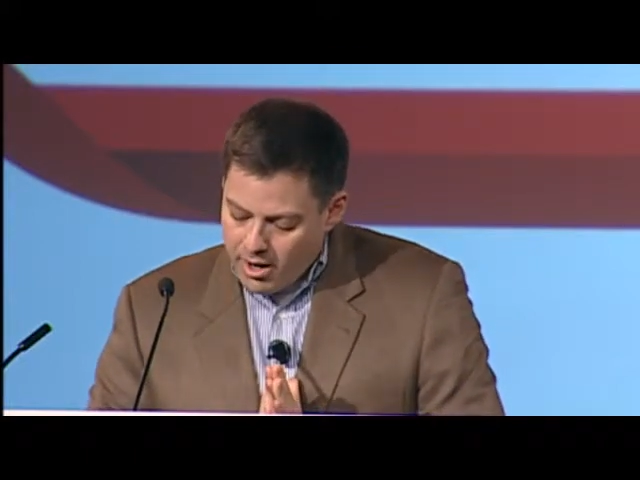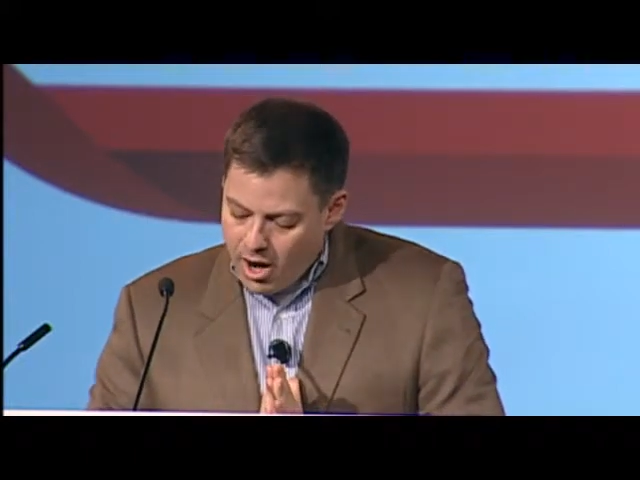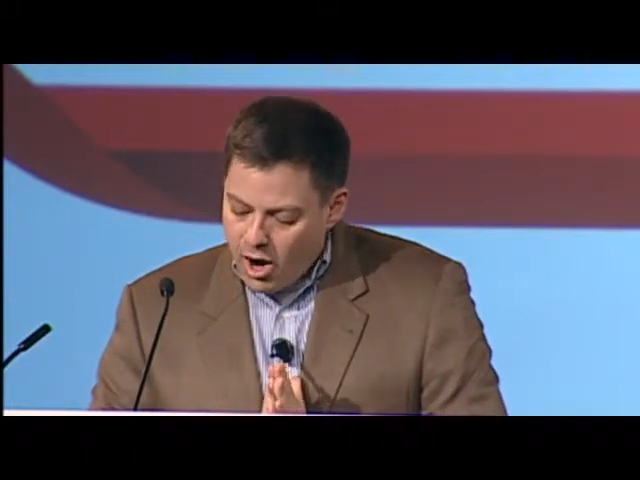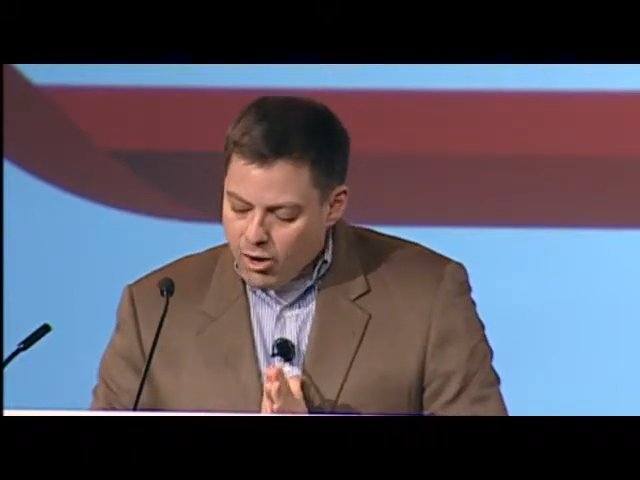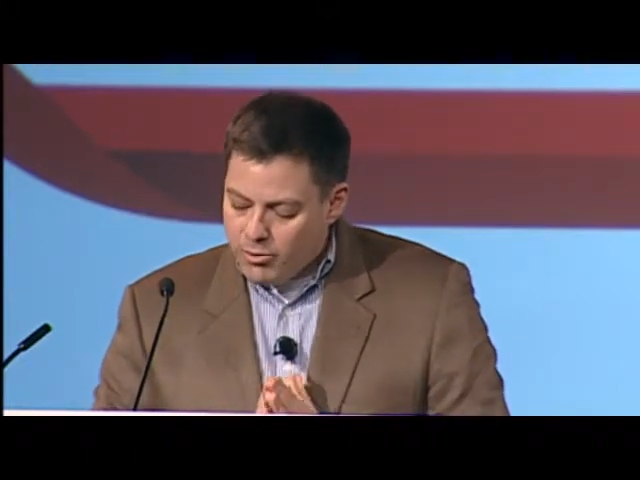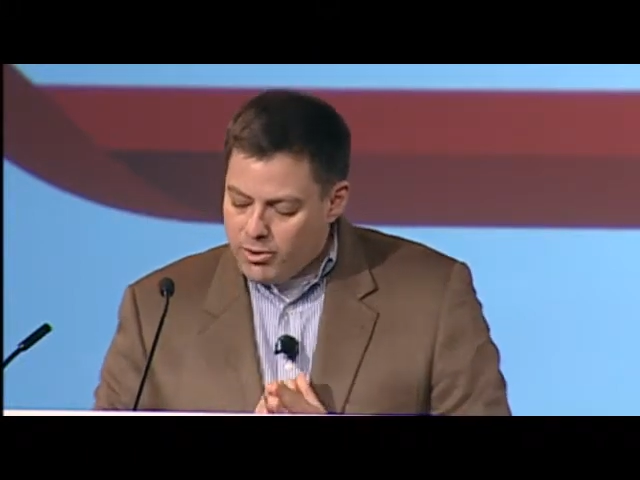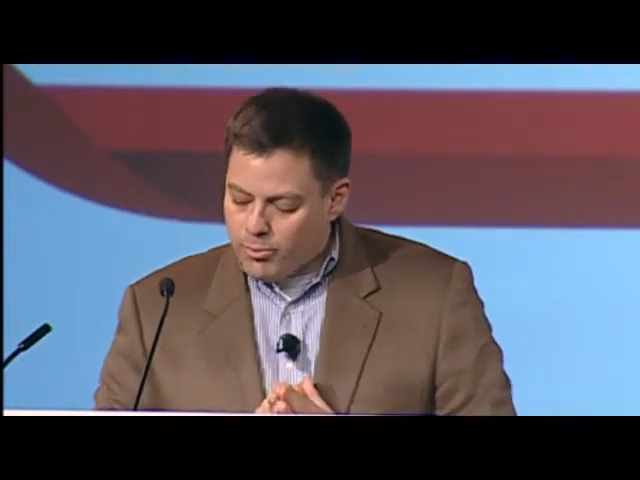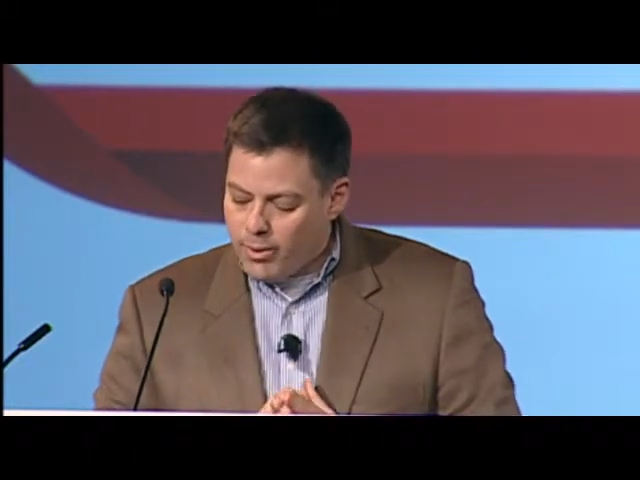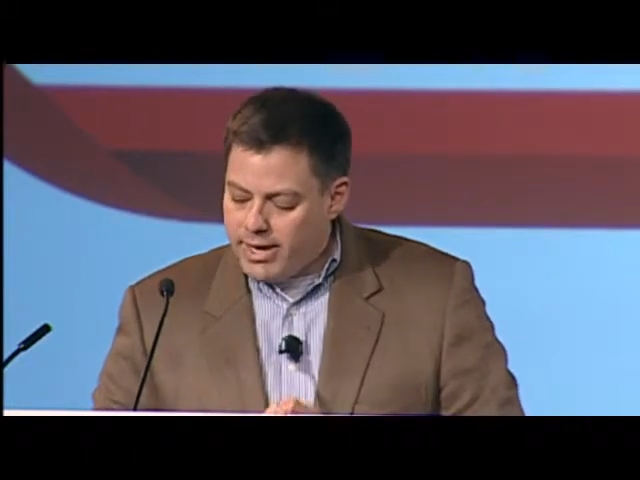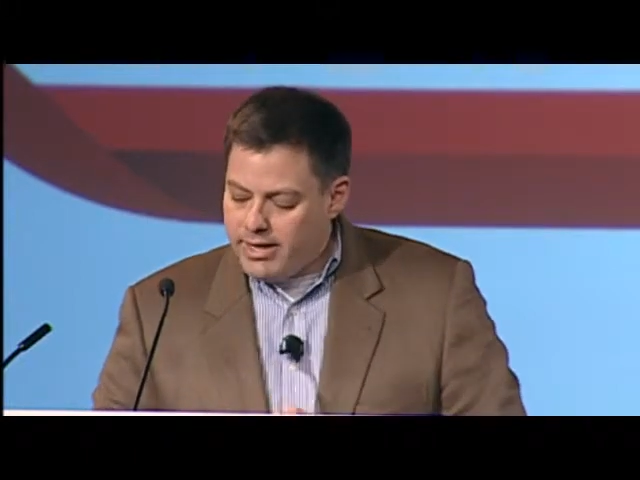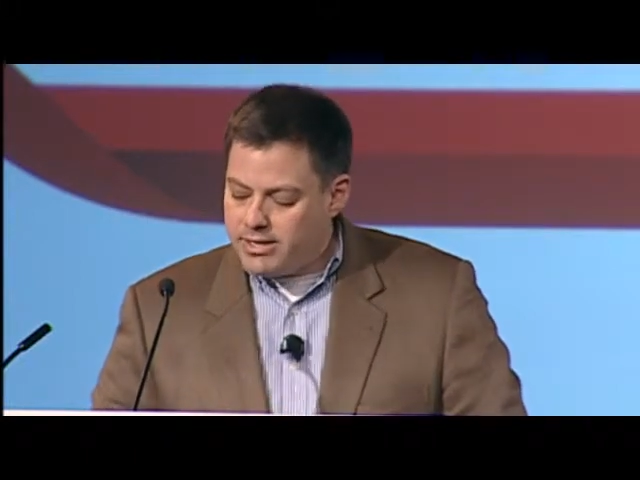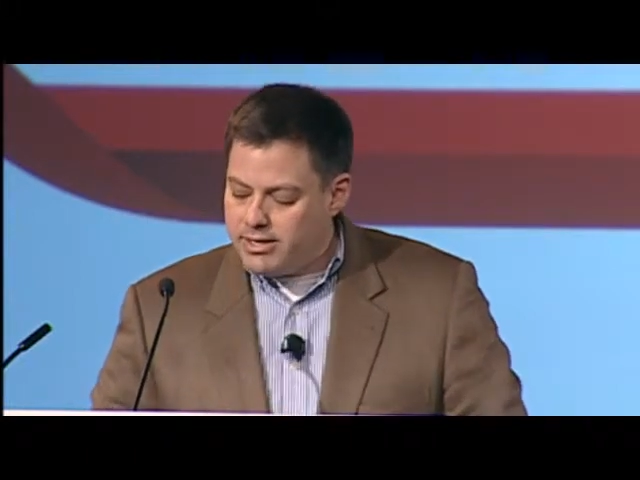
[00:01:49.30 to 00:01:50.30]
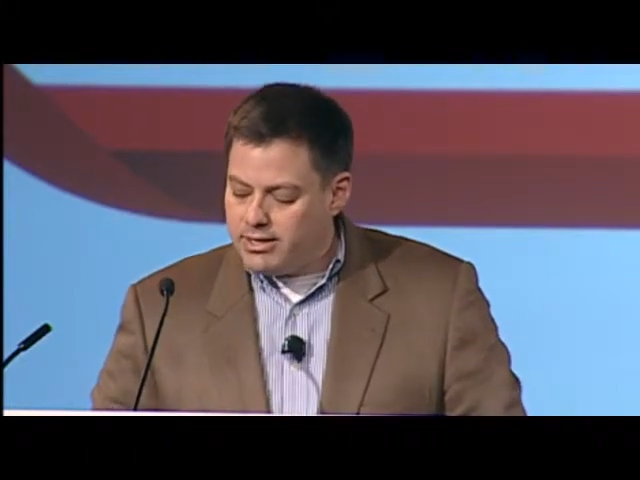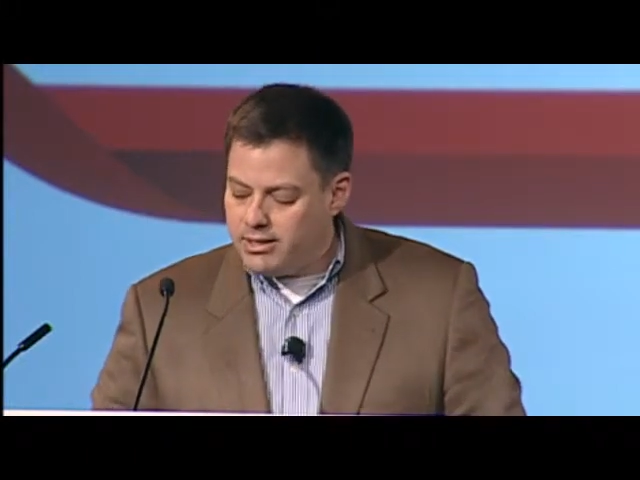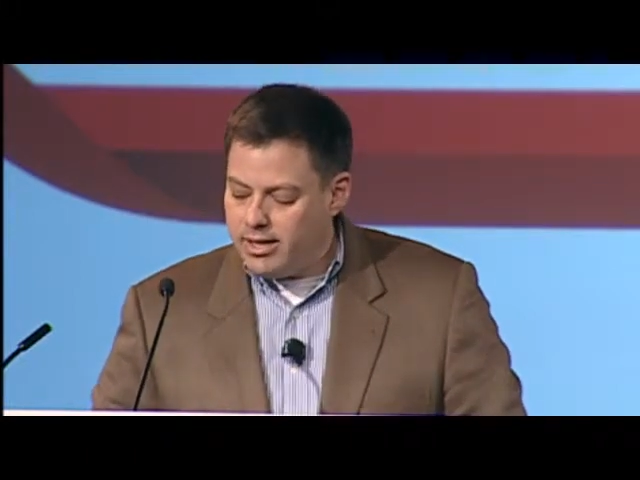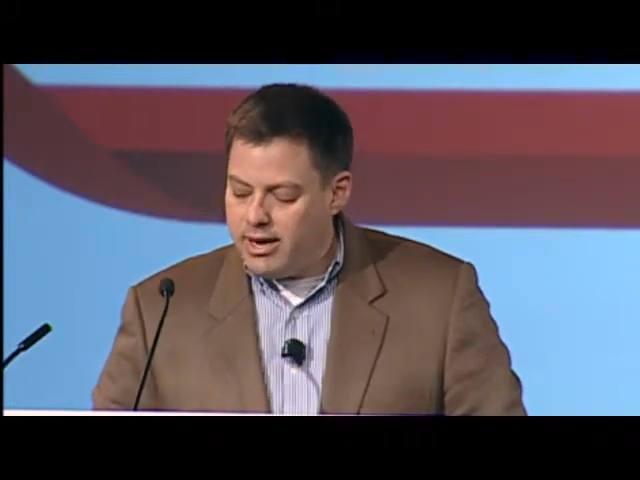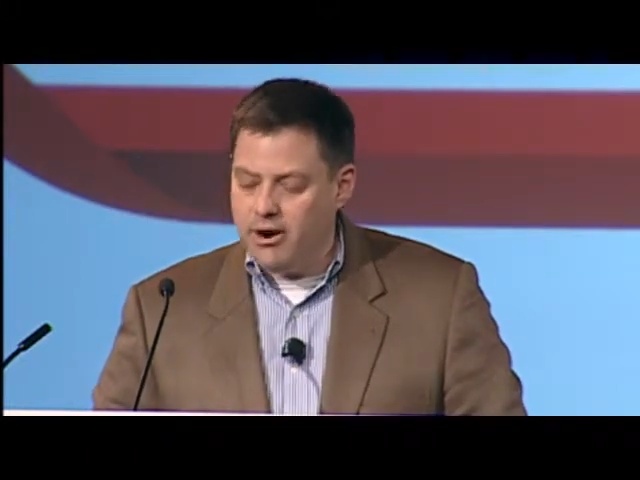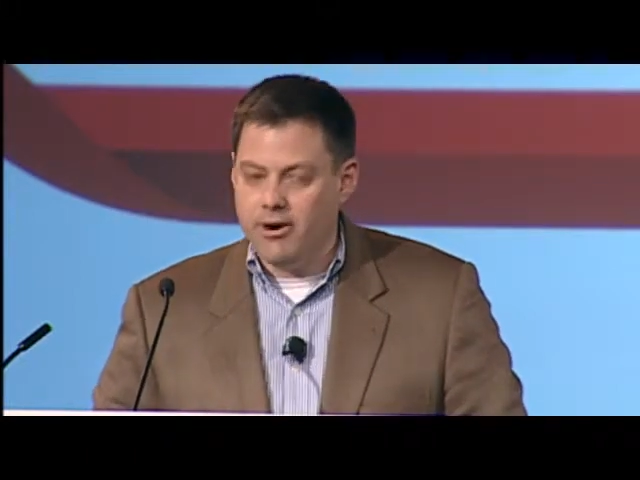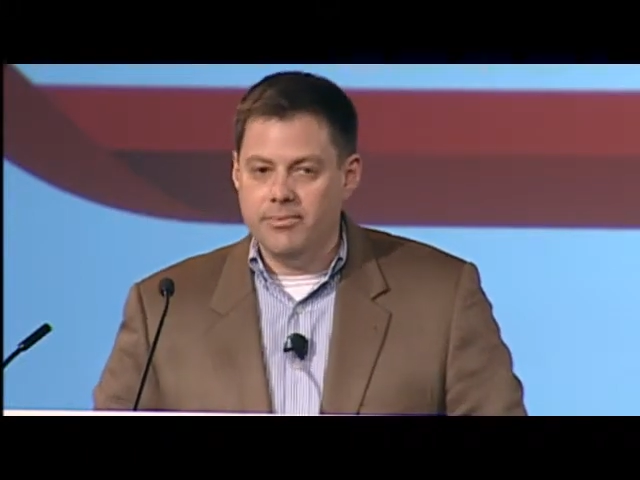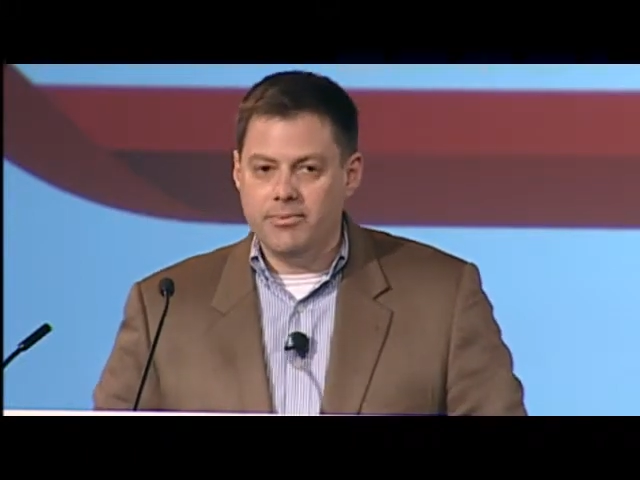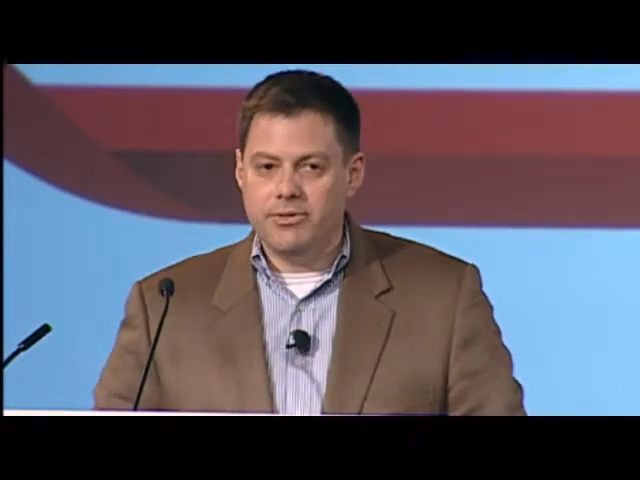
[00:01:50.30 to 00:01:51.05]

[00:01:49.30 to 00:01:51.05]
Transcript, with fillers: Are we ready to declare